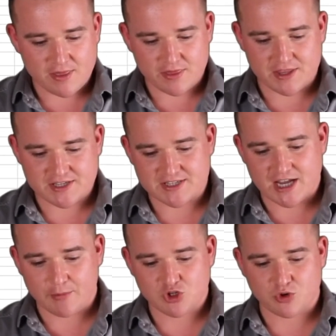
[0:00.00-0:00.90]
This is
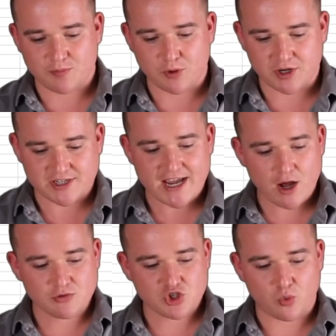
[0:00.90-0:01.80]
how much we're going to be putting
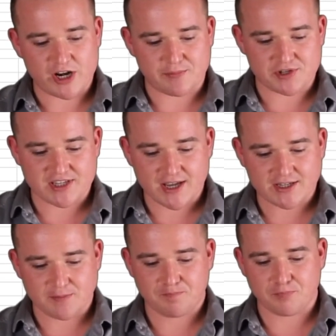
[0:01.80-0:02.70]
down, twenty
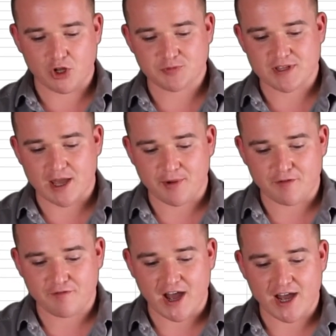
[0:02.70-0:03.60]
percent. Multiply that by
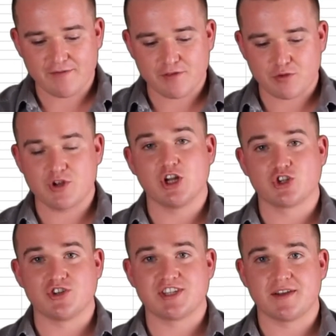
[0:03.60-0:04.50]
five, three
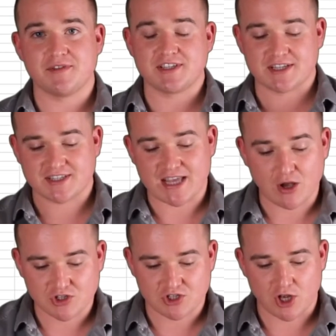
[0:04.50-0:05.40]
hundred seventy-six
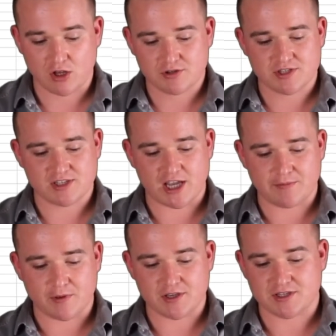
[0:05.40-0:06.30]
thousand dollars the
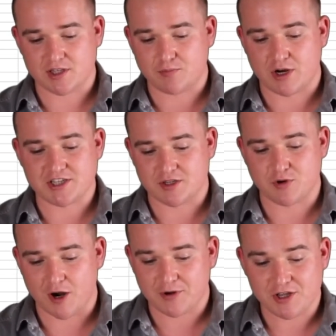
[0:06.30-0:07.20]
type is the price of the
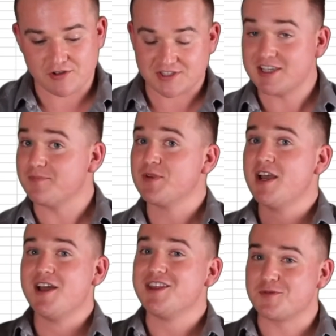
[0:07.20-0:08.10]
property. You can see
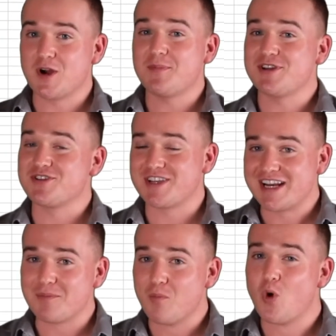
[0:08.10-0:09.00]
these properties are
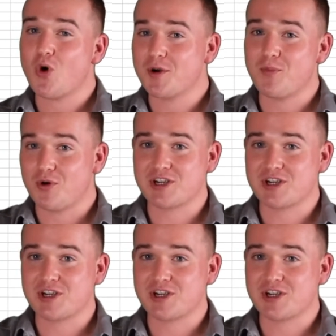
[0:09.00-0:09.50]
getting more and more